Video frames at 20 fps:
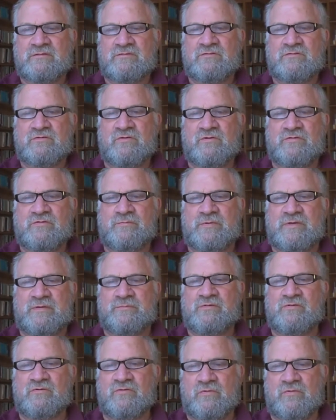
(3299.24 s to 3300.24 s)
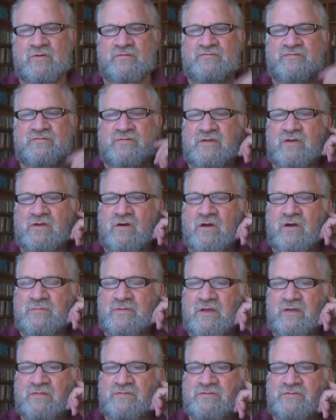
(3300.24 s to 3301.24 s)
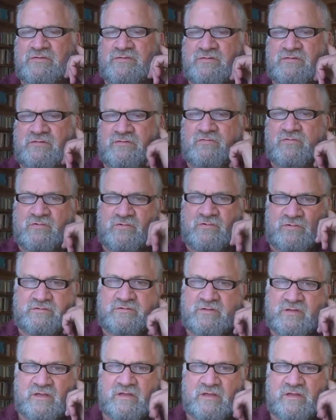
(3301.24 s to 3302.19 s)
towards people who are willfully harming others in the world.